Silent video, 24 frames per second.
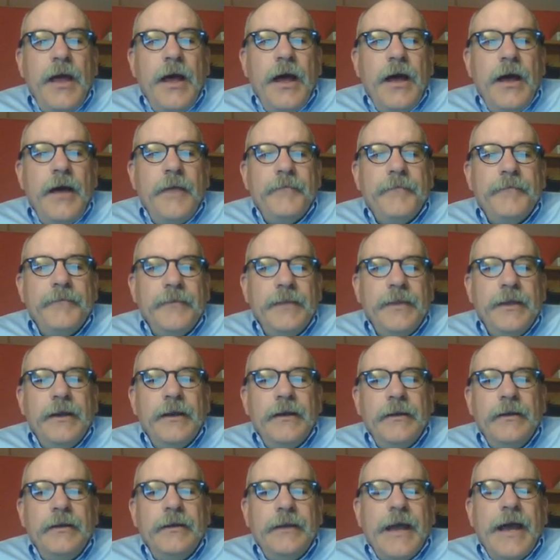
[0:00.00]
Um,
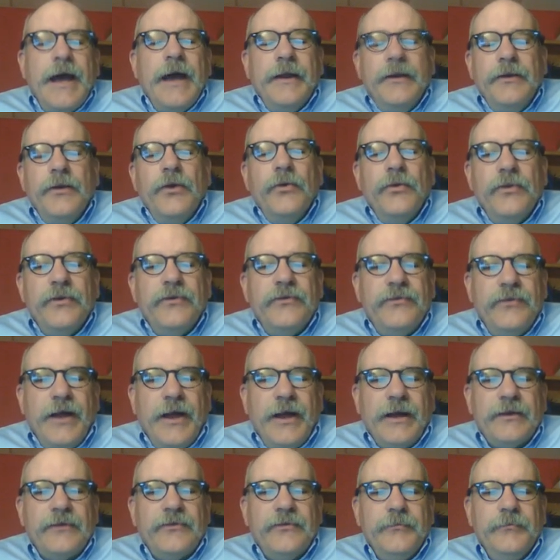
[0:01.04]
and yeah, I know this
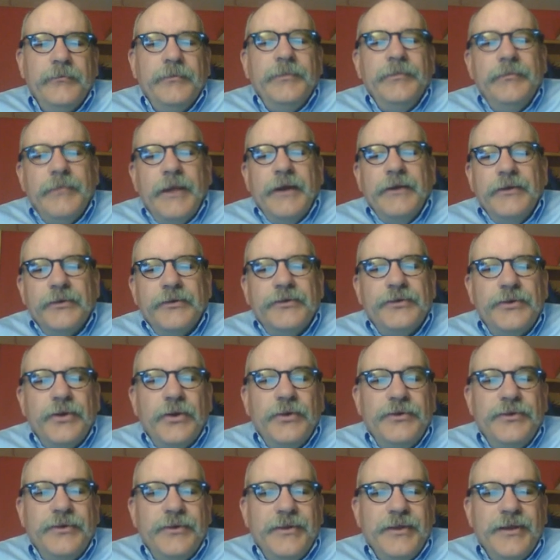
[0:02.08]
sucks. I just
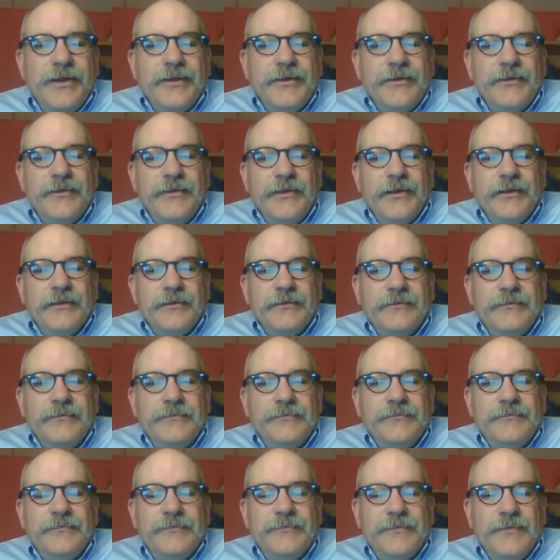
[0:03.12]
showed you the, the,
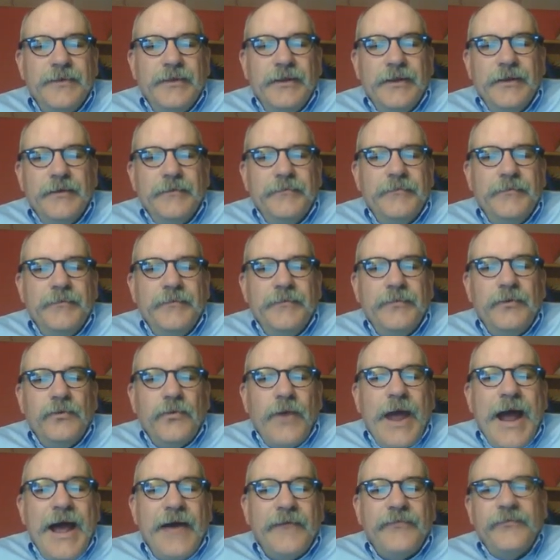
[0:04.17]
the
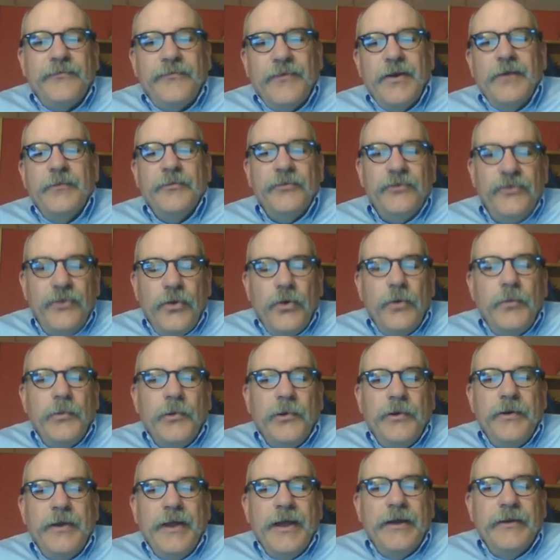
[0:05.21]
graph from
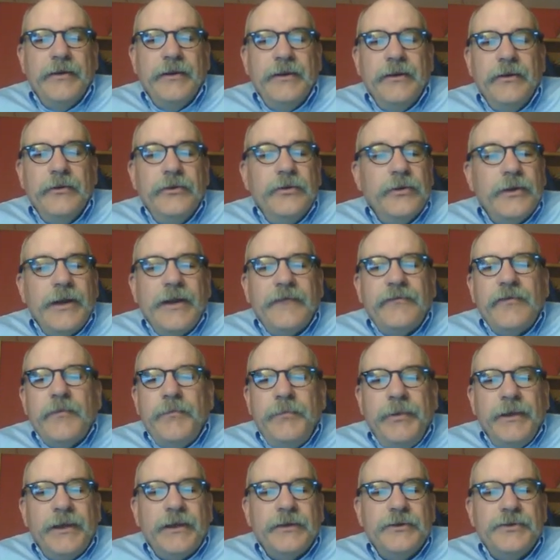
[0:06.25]
Snowbird down to here. You're going to have to
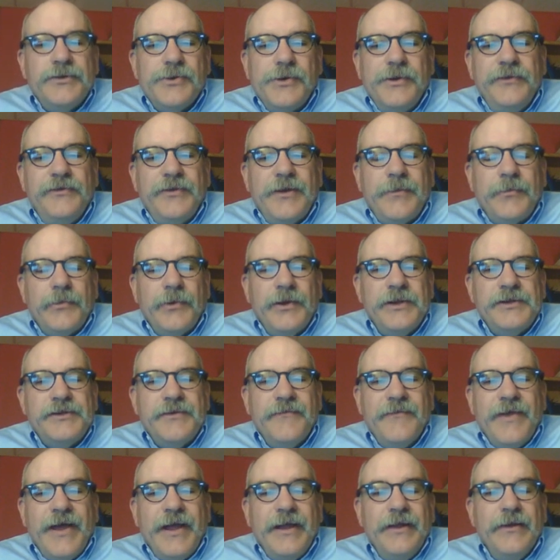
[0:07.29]
pick a geoid
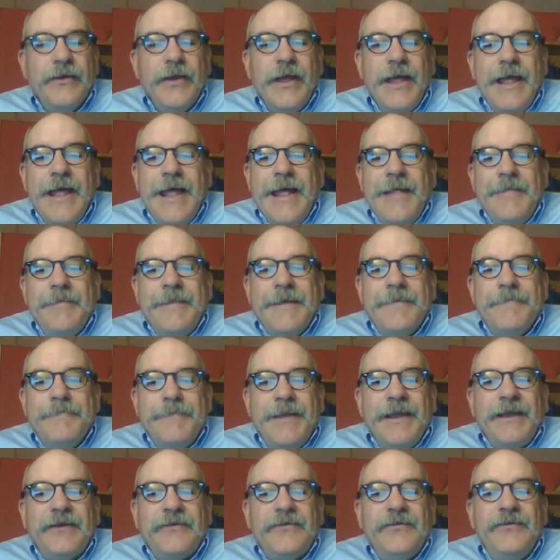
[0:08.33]
separation value that
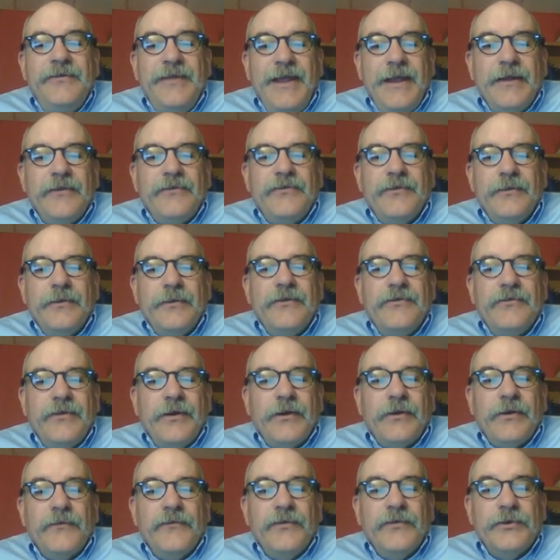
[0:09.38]
makes sense in the
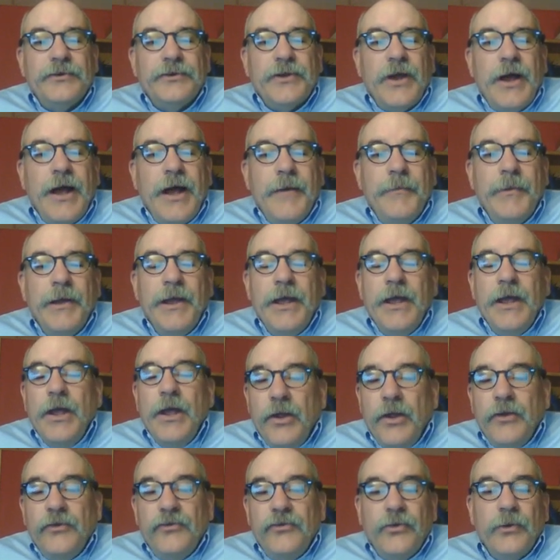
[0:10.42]
center of your job.
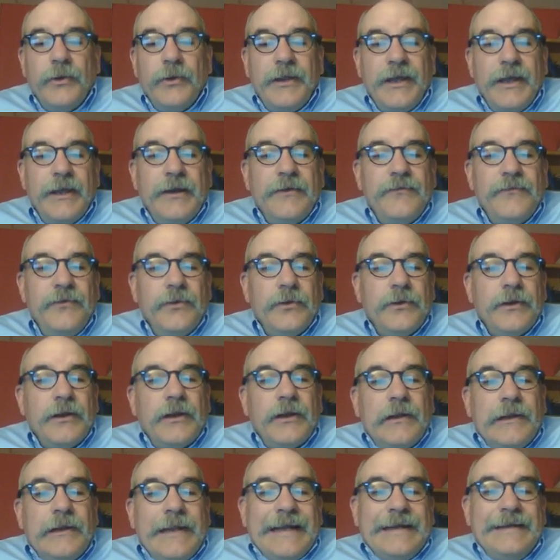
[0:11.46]
So again, if you're going
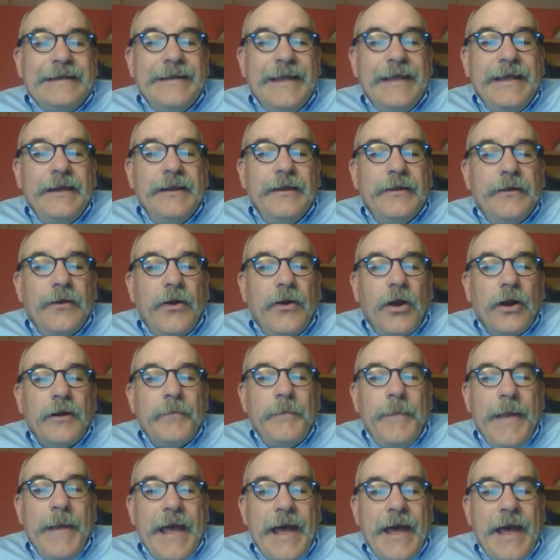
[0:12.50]
to collect data in
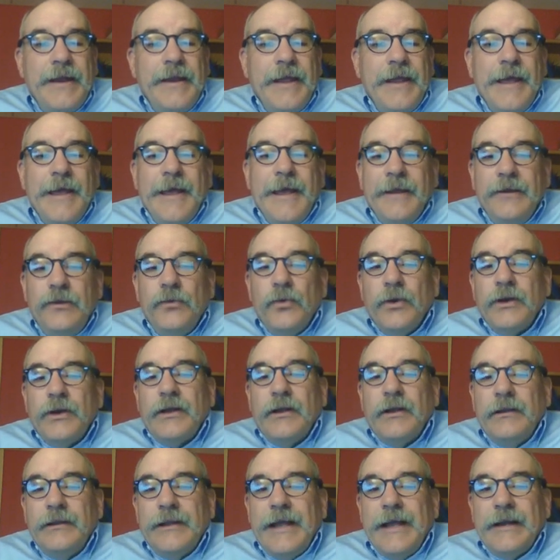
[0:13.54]
ArcPad and you want to
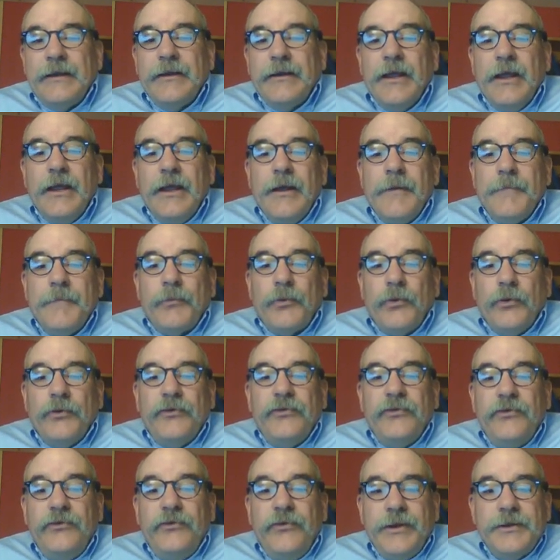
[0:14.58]
collect
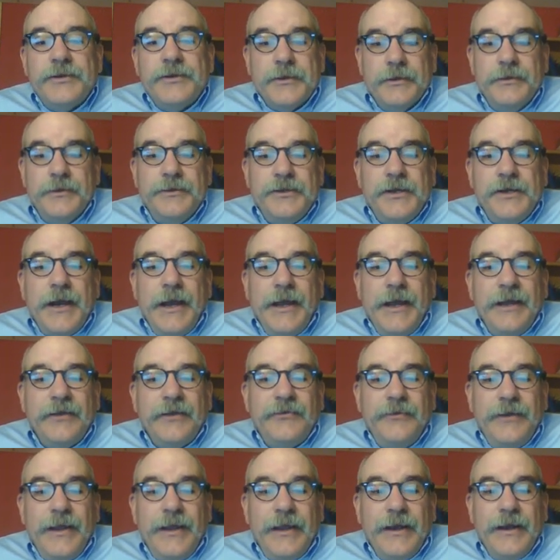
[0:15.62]
precision
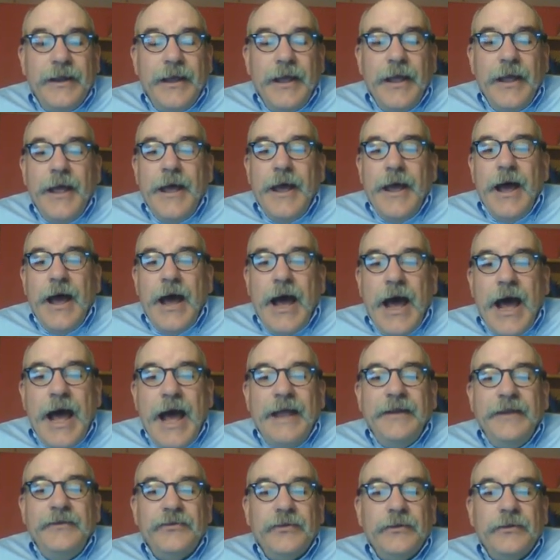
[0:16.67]
GIS data,
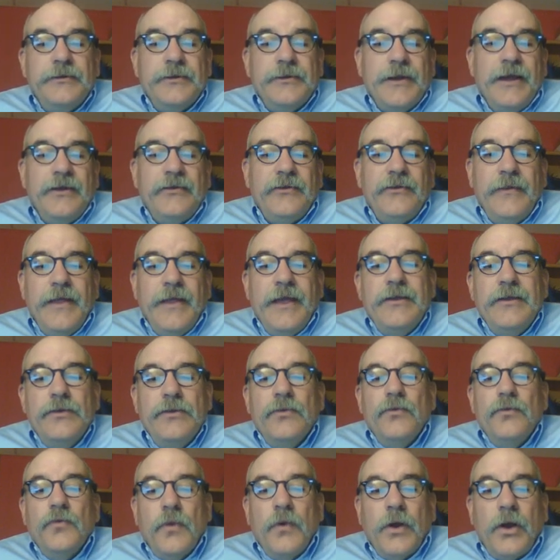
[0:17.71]
I'd suggest that
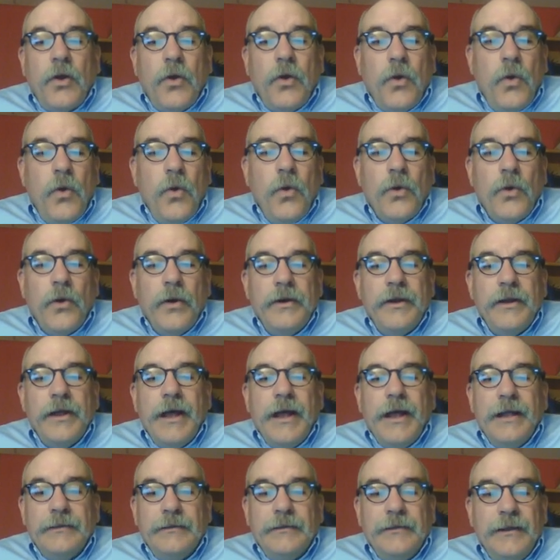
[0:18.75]
you record
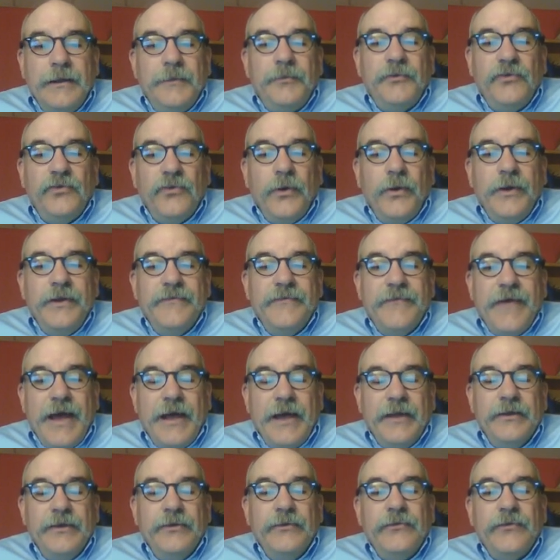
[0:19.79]
ellipsoid
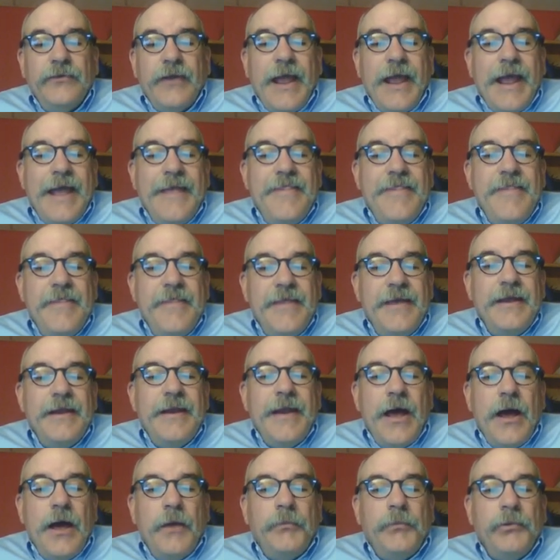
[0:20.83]
values and
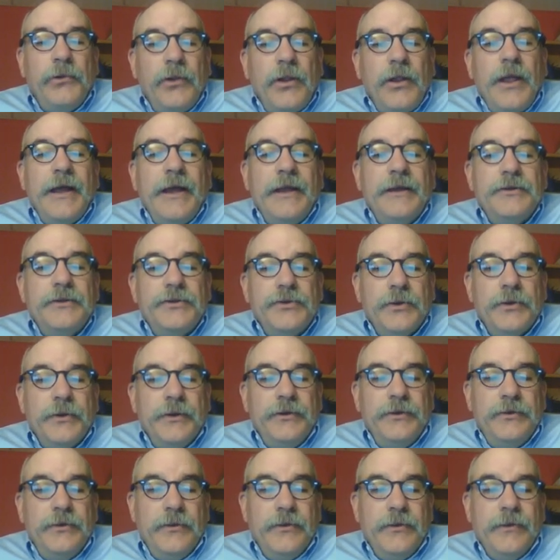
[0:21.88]
then apply a
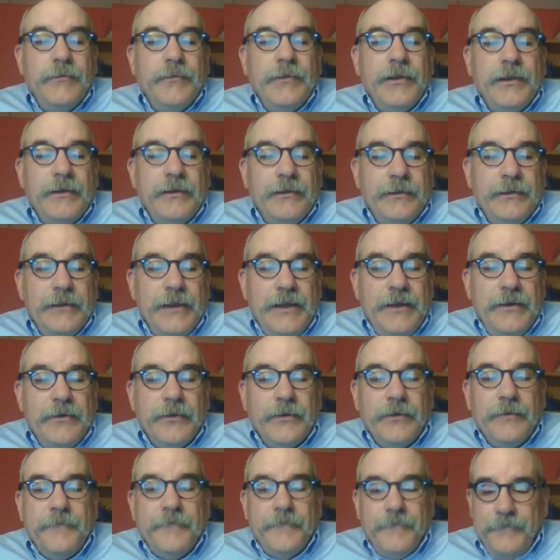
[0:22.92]
geoid to them
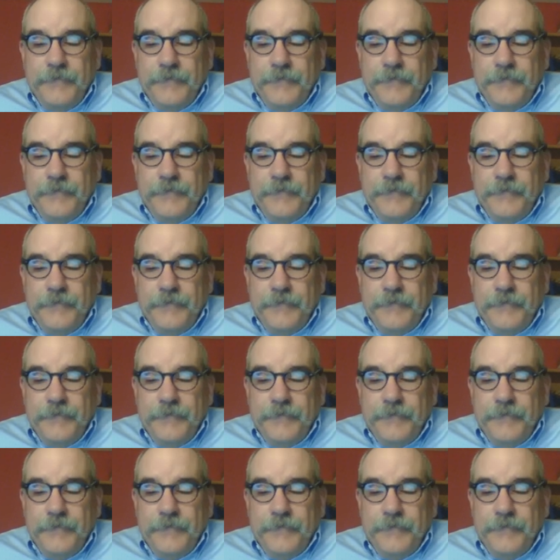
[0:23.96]
later.